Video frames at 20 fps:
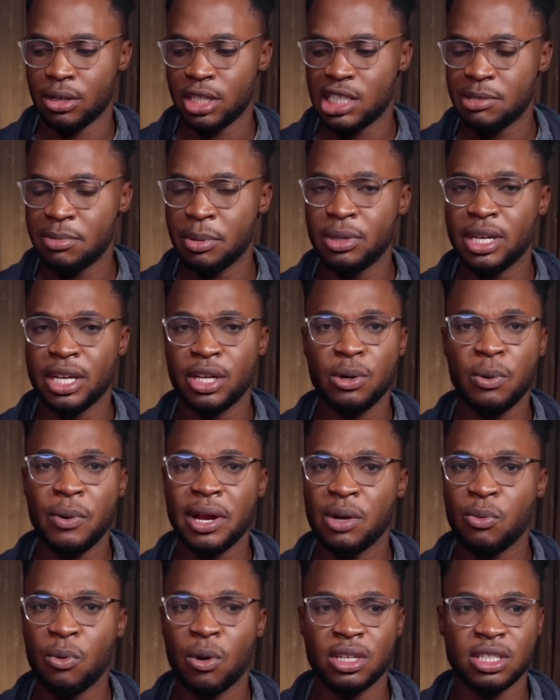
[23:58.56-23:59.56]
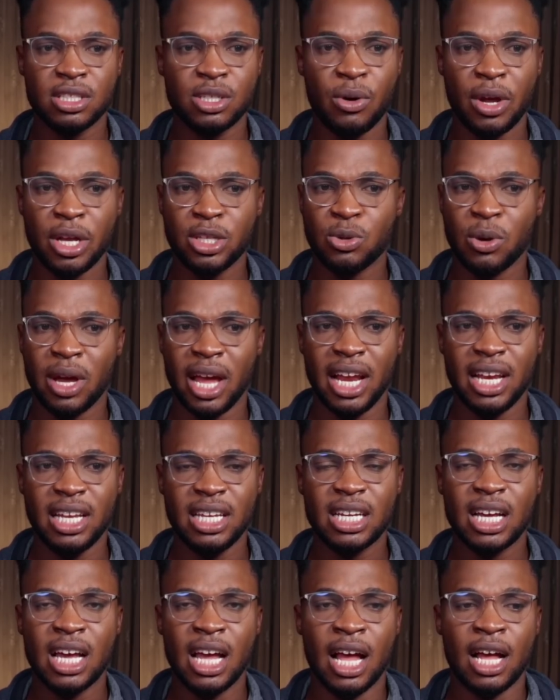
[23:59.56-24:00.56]
these people, they know when the world is going to
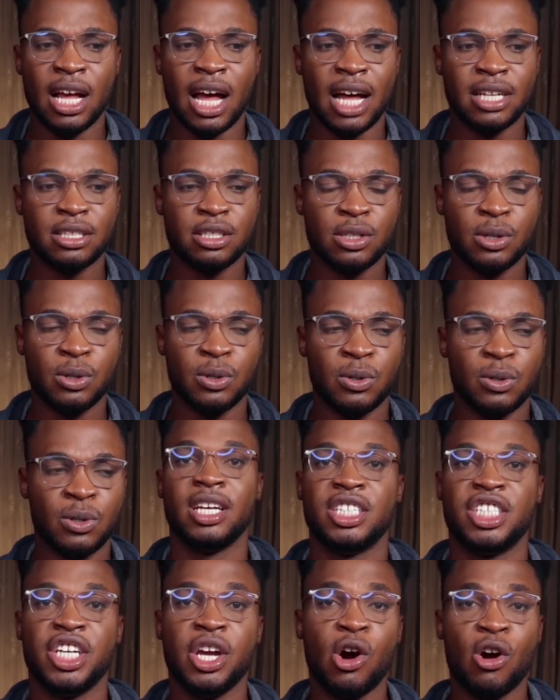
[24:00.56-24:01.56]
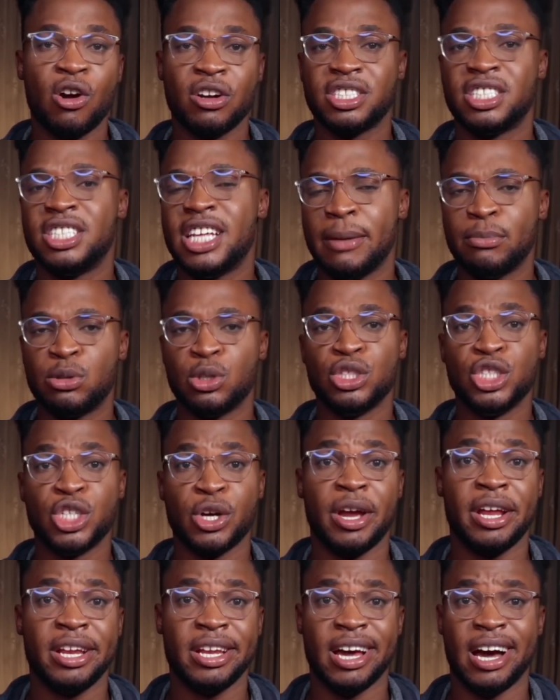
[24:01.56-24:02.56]
end. And so she urged them to
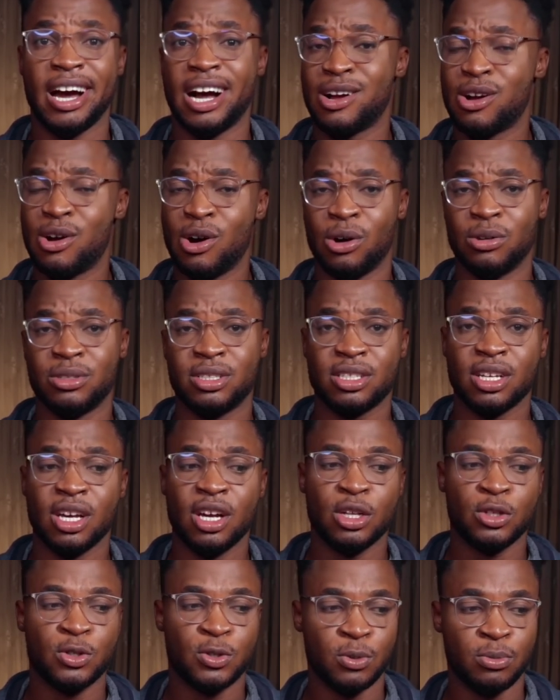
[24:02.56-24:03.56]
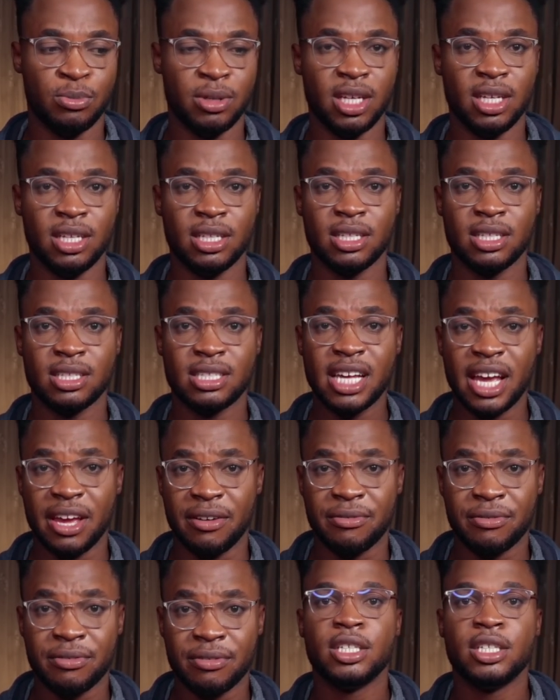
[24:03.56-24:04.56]
join a cult to be safe.